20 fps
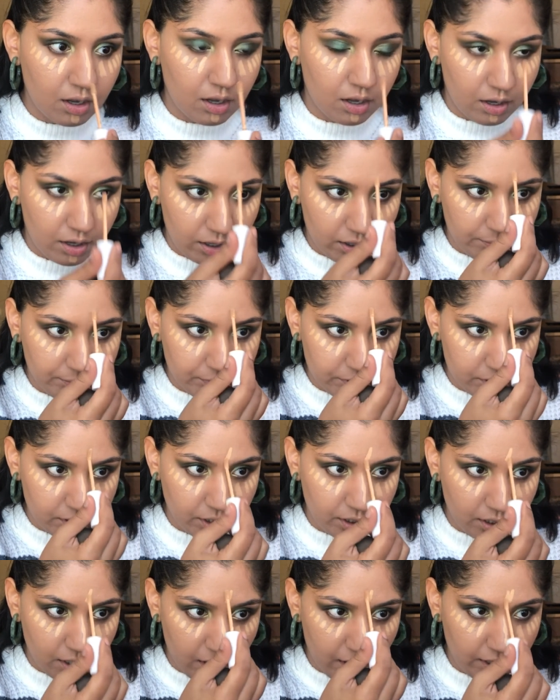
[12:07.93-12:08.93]
And I'm just
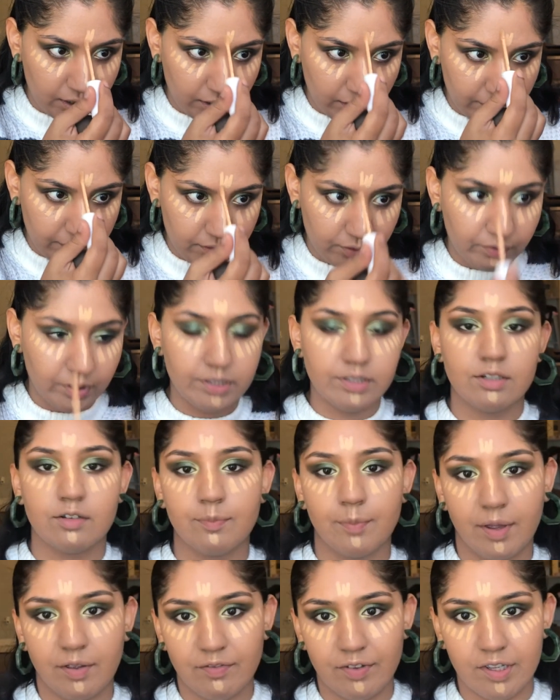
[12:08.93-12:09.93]
gonna highlight the rest of
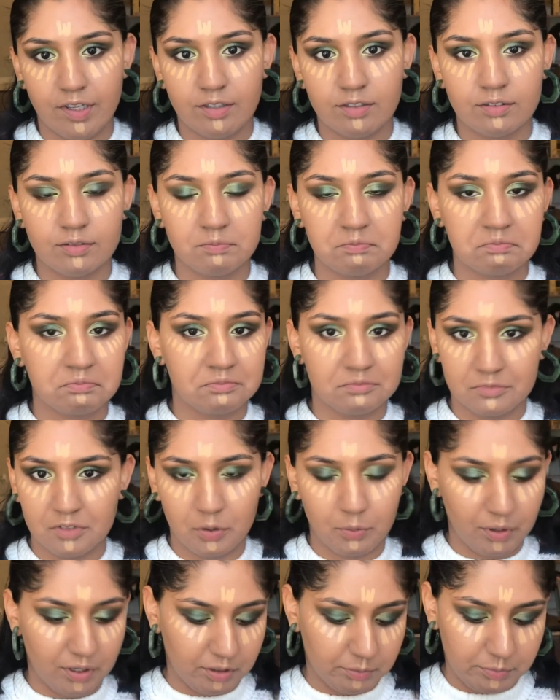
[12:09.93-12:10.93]
my face
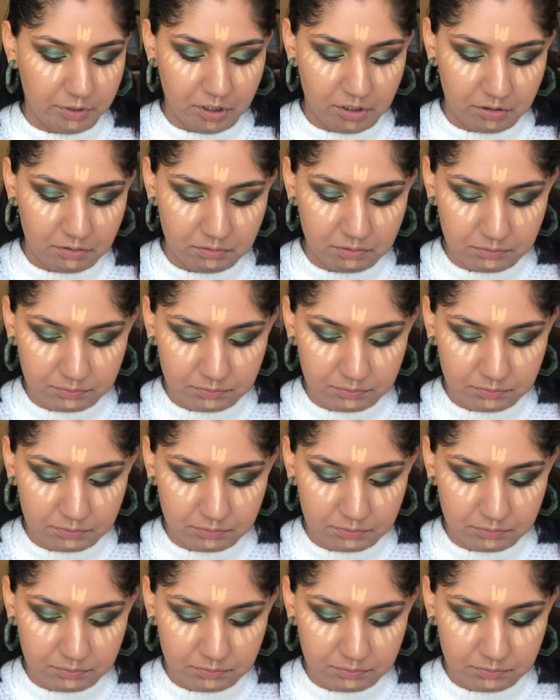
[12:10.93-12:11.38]
while I'm here.